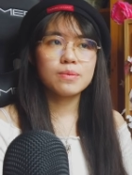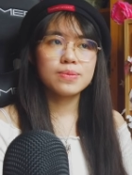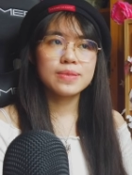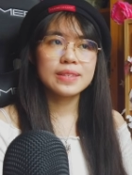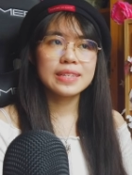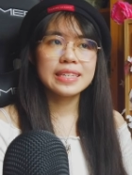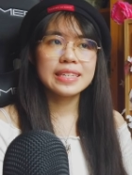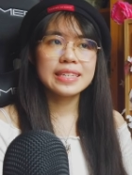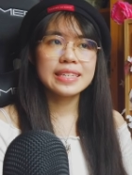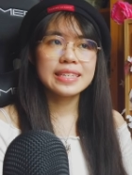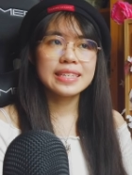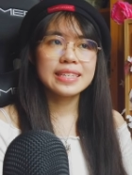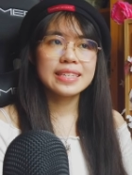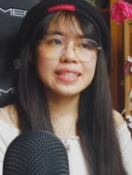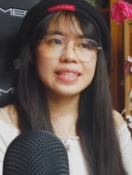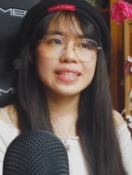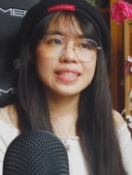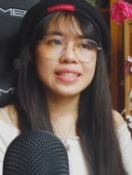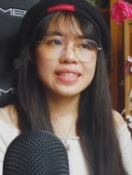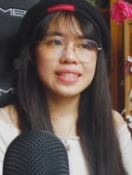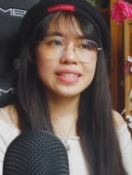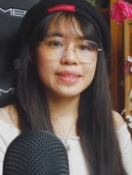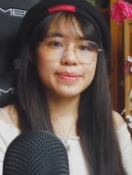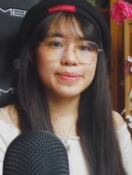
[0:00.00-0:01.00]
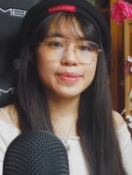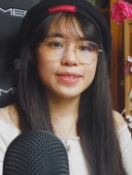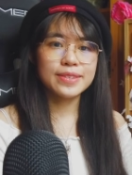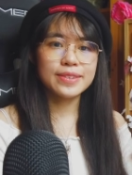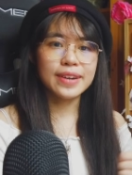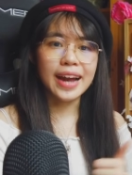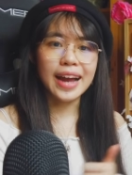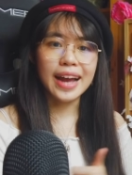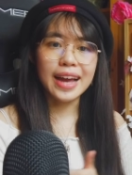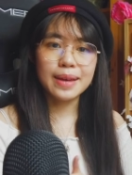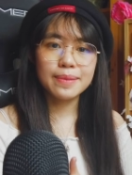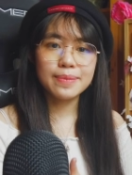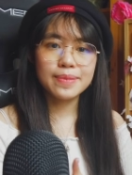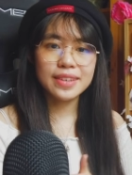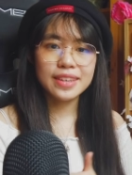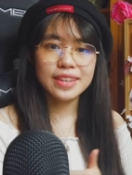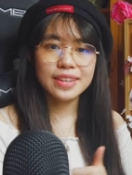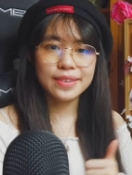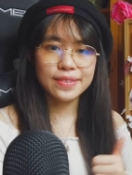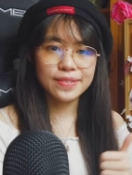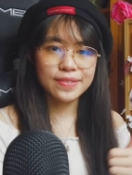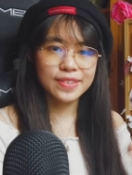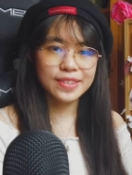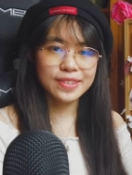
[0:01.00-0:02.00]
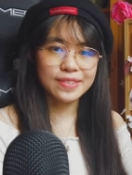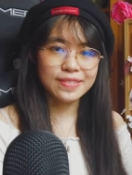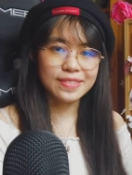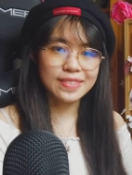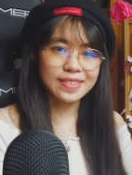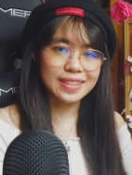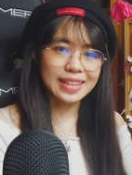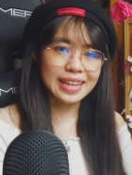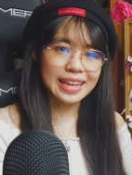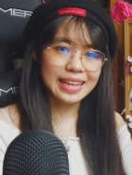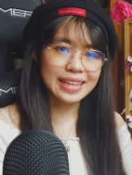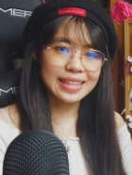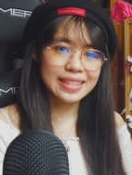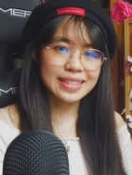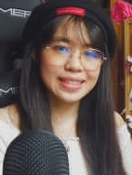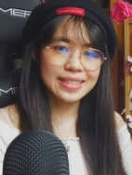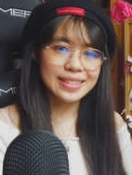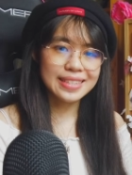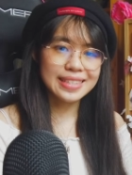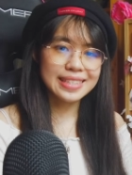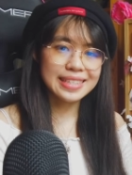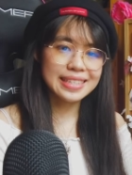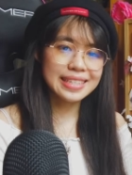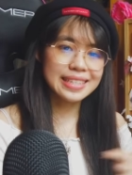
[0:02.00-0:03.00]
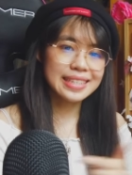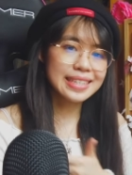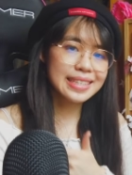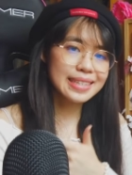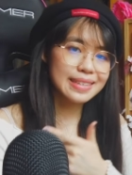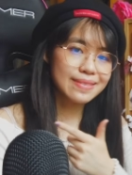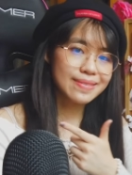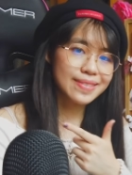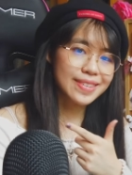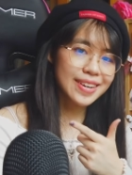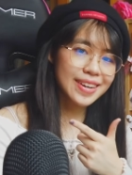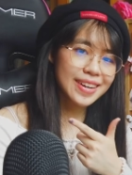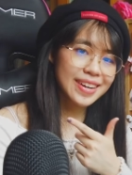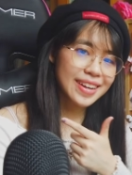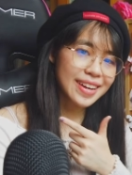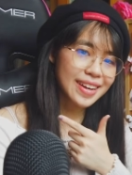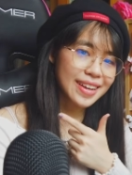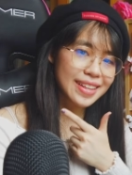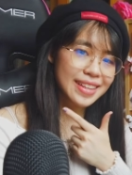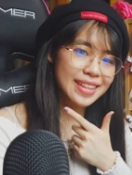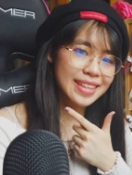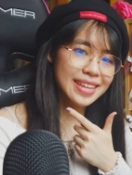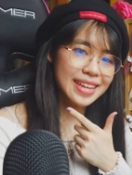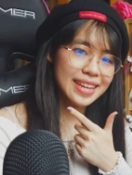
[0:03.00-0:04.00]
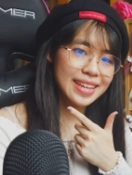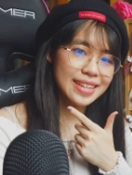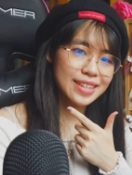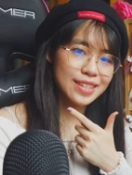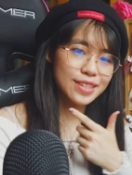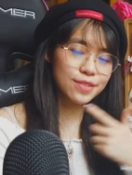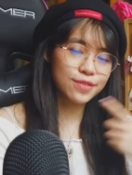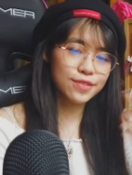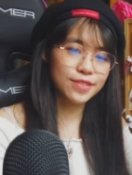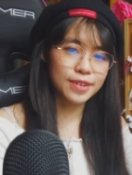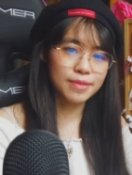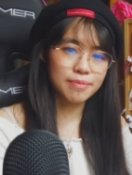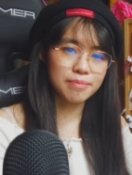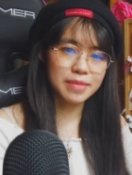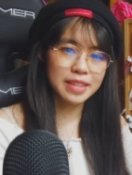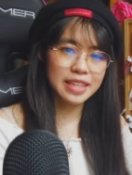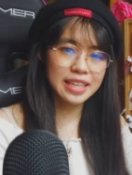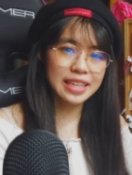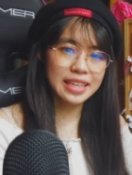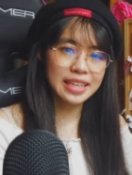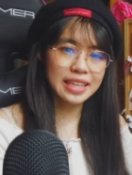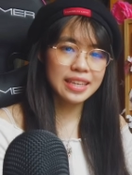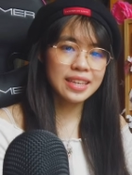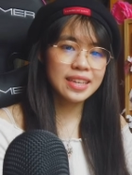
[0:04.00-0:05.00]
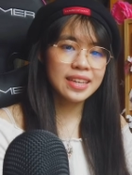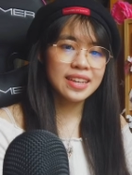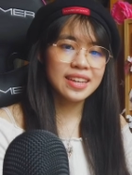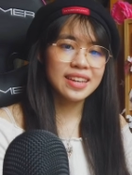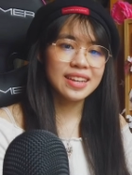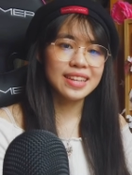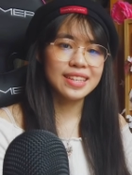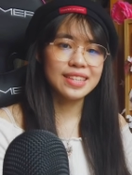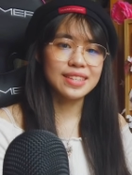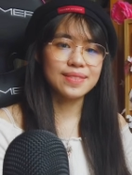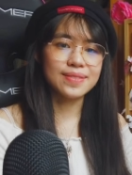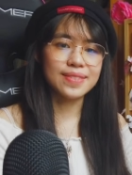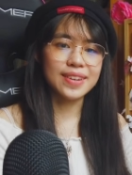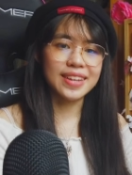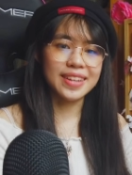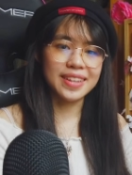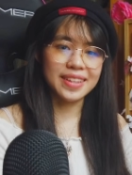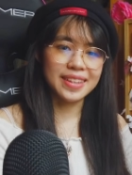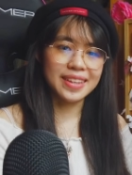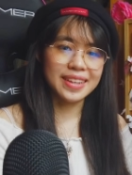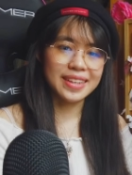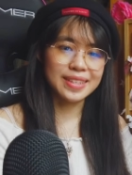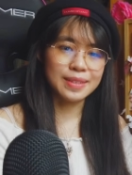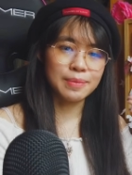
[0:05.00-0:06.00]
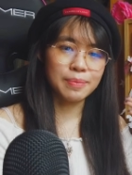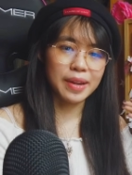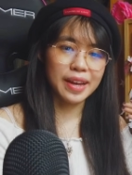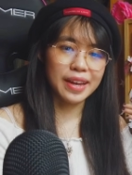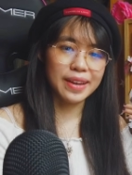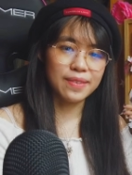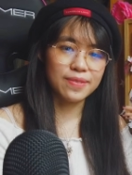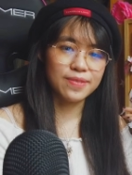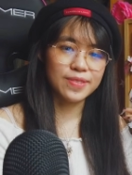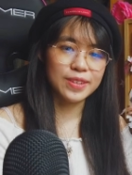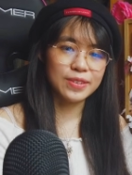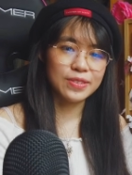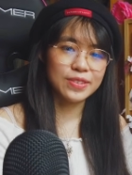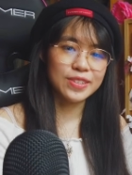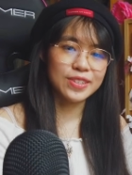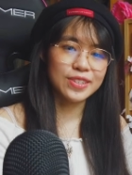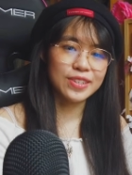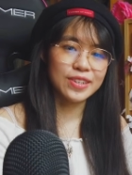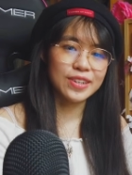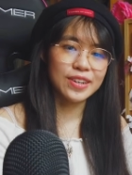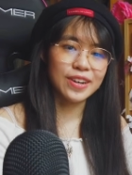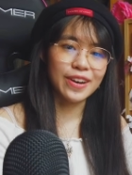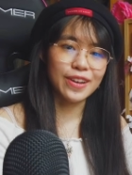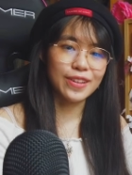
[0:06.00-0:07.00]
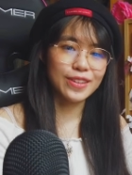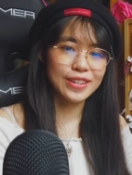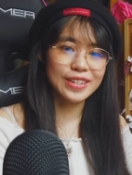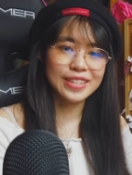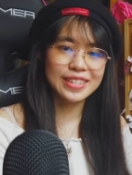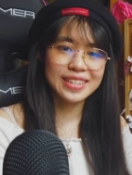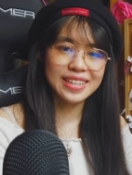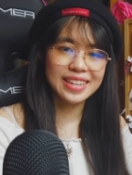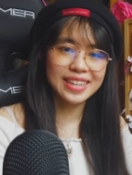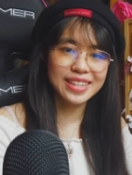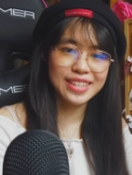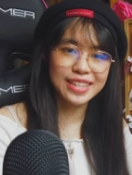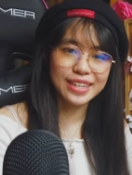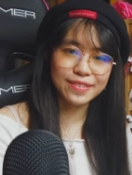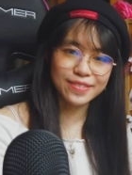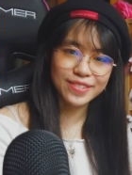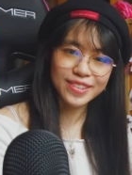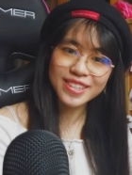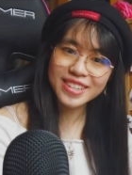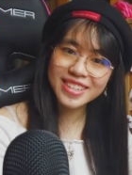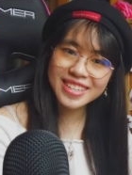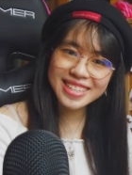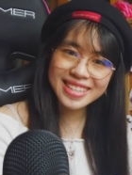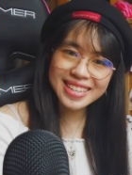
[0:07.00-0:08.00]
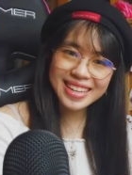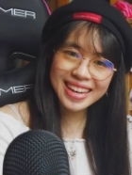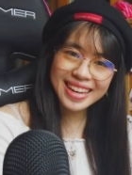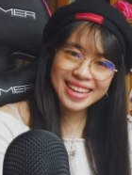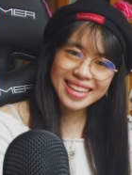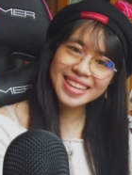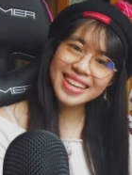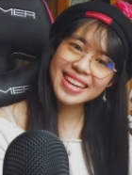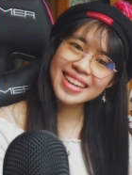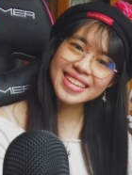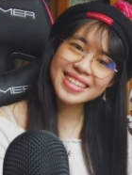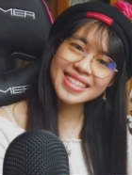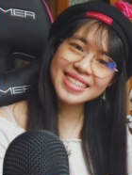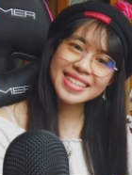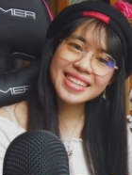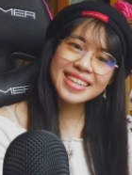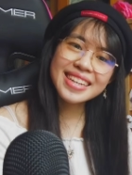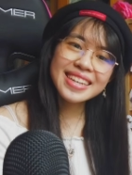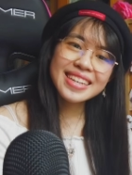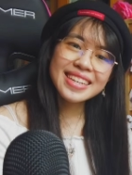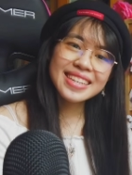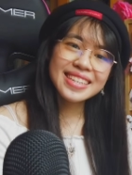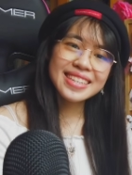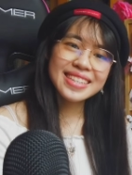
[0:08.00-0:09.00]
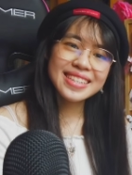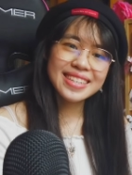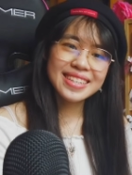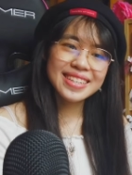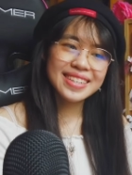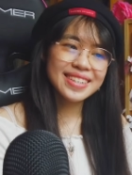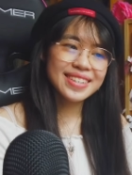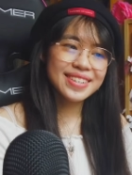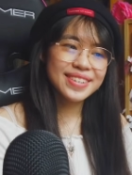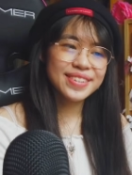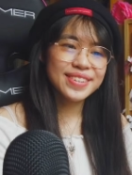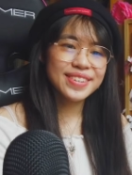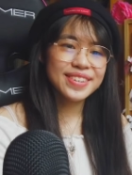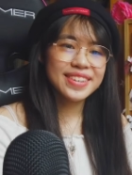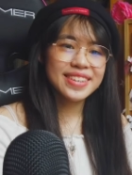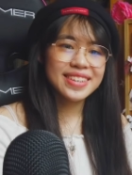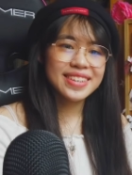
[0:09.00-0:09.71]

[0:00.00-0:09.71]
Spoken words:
Please subscribe if you would like to see more content from me, as well as my future college endeavors, I guess. So